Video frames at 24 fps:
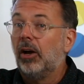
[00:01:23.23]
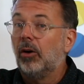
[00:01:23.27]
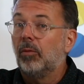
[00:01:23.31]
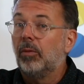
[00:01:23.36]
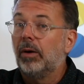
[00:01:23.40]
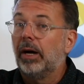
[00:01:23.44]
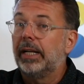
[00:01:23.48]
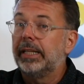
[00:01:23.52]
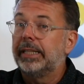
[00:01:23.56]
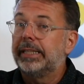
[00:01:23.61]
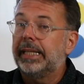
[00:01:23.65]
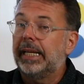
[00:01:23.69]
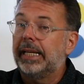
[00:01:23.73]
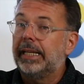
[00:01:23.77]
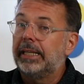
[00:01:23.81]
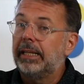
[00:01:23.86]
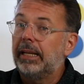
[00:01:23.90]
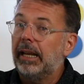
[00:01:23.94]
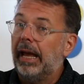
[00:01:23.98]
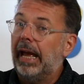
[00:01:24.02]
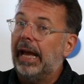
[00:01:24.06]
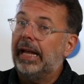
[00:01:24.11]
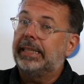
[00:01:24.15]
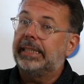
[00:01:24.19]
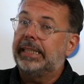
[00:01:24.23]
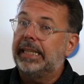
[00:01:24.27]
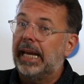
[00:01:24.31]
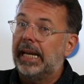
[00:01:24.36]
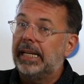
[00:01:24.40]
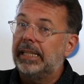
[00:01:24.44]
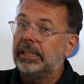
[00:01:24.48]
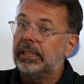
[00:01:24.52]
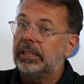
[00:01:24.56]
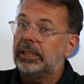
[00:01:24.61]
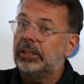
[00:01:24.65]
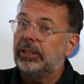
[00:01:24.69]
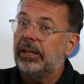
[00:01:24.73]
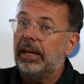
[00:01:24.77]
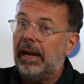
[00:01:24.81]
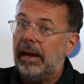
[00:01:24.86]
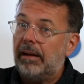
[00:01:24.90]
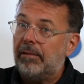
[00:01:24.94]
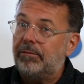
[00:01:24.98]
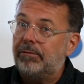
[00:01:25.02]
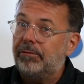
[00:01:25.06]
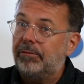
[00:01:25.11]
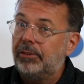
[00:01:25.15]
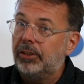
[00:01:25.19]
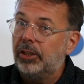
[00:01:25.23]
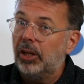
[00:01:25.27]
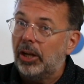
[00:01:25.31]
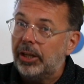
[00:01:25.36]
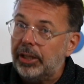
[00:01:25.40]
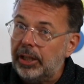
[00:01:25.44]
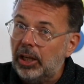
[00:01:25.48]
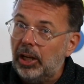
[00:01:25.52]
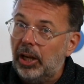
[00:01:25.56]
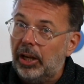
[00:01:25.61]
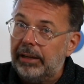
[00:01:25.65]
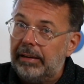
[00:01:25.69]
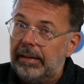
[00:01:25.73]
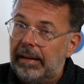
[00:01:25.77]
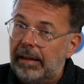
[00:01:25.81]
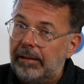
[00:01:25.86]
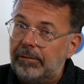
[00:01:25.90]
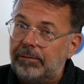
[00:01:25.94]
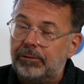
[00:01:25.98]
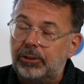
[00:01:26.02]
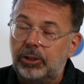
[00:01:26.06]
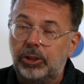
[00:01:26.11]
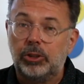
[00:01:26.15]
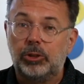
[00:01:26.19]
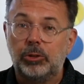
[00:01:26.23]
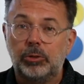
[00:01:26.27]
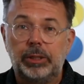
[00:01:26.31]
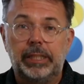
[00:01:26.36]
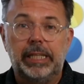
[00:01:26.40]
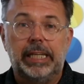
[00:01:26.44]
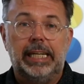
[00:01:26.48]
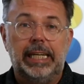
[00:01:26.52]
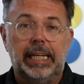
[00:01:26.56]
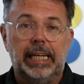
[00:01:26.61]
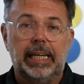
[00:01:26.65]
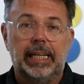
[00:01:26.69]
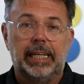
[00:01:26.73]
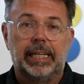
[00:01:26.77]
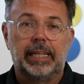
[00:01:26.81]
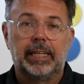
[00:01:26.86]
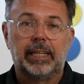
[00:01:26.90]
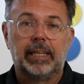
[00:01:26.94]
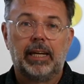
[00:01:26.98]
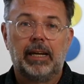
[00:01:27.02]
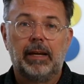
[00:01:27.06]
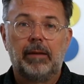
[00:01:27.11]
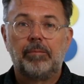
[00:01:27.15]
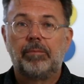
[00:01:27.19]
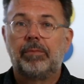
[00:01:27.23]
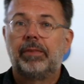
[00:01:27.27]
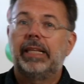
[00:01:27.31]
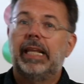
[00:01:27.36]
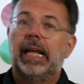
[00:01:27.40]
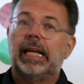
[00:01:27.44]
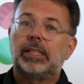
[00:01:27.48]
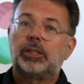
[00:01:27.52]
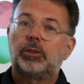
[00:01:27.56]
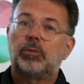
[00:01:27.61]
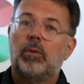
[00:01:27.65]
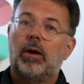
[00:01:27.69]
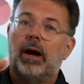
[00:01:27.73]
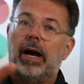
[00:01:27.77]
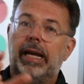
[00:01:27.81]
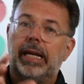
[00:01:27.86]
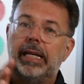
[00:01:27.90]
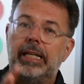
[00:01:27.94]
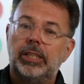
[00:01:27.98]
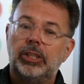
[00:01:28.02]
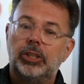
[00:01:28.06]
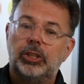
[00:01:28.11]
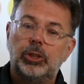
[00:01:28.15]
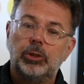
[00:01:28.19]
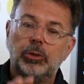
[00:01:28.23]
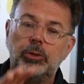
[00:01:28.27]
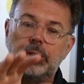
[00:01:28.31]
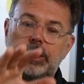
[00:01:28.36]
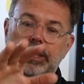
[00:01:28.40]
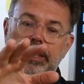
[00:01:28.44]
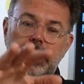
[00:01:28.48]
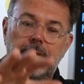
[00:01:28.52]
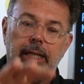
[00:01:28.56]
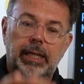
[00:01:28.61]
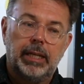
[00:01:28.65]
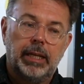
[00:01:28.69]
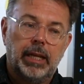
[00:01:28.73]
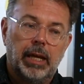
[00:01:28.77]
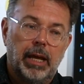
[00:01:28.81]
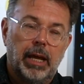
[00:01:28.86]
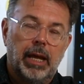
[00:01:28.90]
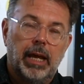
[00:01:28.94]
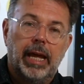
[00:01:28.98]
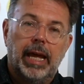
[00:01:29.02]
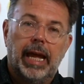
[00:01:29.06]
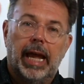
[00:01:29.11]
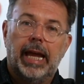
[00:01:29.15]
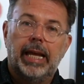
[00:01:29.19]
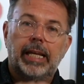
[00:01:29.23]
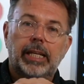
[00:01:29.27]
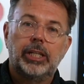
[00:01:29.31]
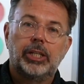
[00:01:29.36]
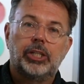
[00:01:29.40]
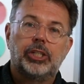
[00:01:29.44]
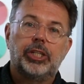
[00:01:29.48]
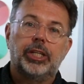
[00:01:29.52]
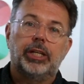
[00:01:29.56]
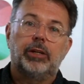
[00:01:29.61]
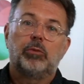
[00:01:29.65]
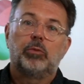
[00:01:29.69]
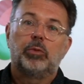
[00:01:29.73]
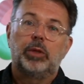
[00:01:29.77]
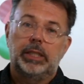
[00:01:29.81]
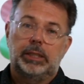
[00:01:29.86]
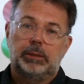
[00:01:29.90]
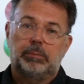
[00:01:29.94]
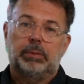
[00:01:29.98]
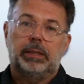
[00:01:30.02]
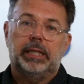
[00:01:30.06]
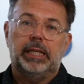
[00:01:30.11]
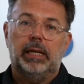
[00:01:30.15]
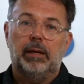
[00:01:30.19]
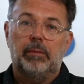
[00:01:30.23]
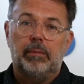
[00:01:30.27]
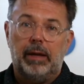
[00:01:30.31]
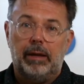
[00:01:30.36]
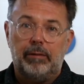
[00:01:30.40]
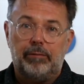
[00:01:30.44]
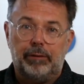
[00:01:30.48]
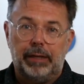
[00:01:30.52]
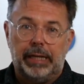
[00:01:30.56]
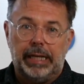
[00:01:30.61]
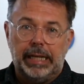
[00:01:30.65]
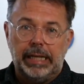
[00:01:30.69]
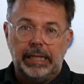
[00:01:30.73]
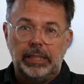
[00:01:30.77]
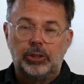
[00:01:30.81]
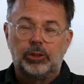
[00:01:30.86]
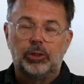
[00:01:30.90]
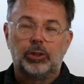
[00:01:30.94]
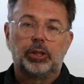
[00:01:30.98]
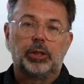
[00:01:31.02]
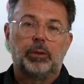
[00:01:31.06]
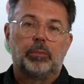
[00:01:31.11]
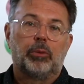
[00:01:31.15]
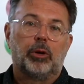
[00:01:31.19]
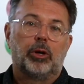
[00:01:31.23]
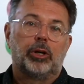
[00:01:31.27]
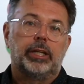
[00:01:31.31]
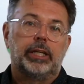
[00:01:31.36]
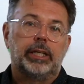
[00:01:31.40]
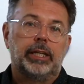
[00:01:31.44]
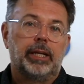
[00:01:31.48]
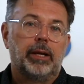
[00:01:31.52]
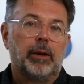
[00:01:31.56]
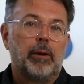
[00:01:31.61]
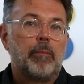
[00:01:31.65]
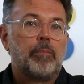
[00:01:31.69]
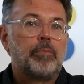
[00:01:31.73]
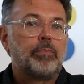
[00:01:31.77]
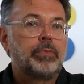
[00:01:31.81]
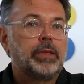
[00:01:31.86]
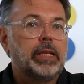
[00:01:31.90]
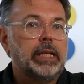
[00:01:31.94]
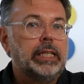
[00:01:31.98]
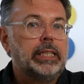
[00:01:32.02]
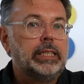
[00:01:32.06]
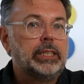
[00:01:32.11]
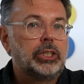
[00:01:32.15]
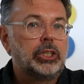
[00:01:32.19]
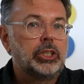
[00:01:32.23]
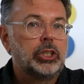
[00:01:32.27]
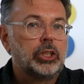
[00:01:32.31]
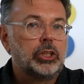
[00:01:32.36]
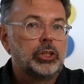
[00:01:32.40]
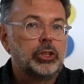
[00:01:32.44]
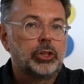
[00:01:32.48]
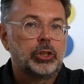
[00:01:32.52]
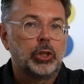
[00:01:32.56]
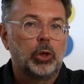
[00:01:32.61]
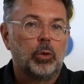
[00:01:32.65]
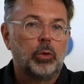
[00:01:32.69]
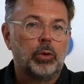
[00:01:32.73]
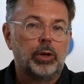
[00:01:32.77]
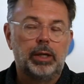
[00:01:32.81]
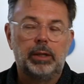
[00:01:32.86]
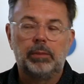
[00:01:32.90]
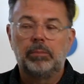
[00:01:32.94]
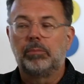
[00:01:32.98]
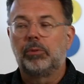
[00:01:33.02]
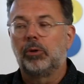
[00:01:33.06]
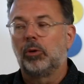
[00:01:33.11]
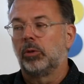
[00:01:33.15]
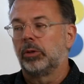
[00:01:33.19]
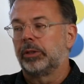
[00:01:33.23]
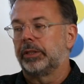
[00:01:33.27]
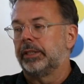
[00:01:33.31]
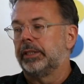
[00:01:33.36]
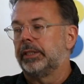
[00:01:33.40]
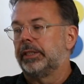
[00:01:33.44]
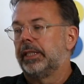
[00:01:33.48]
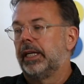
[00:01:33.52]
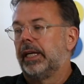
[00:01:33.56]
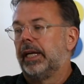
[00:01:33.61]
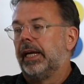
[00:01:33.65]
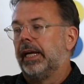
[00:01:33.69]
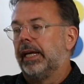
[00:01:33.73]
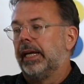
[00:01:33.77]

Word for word: Well, then at the end you have not a lot left to do the healing, and that's why inducing energy with PEMF into the body is so important.